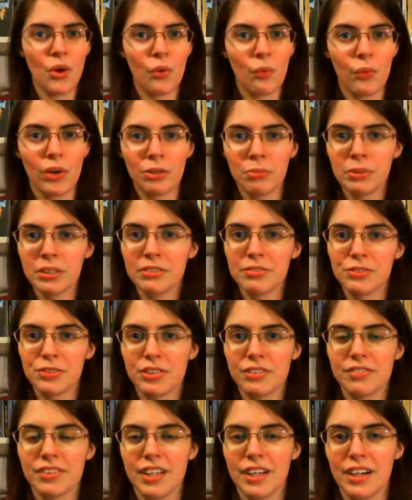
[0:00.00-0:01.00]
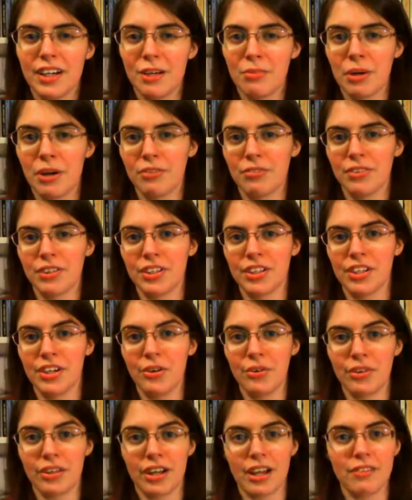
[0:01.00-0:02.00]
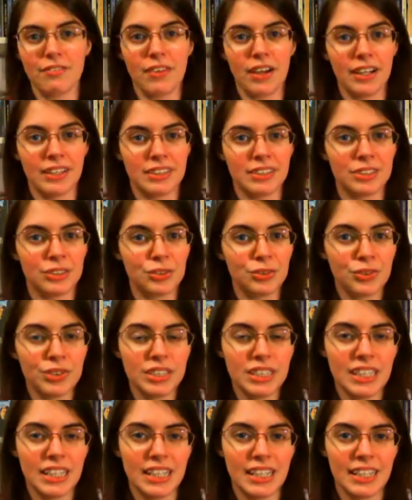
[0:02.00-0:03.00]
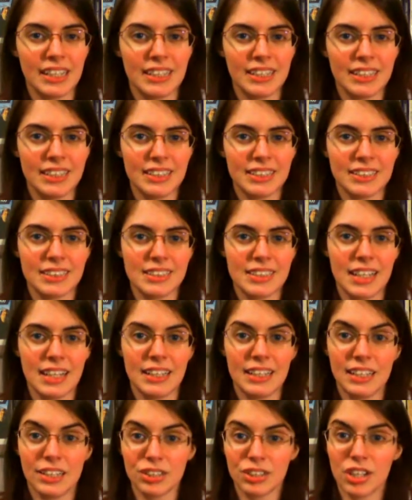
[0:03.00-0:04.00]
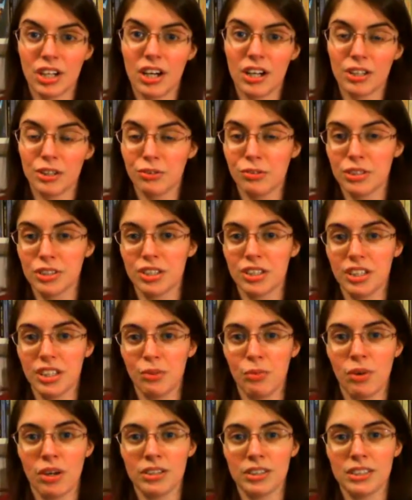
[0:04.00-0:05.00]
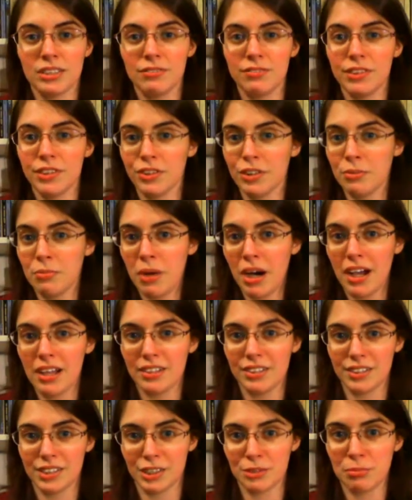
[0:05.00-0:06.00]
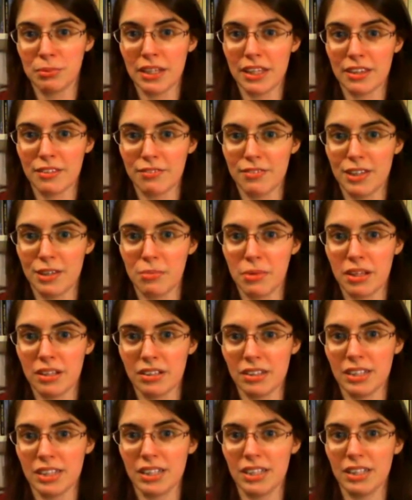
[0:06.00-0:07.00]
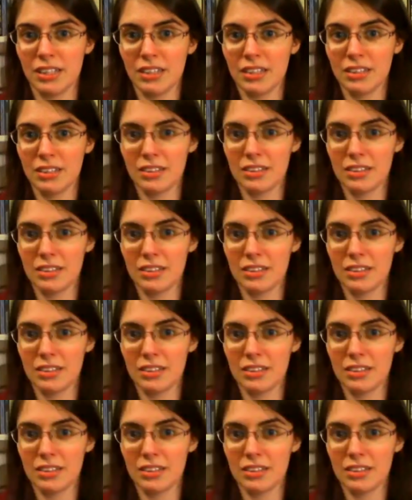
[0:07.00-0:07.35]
One bit of trivia about Vertigo that I find intriguing is that Hitchcock originally wanted Vera Miles to play the female lead.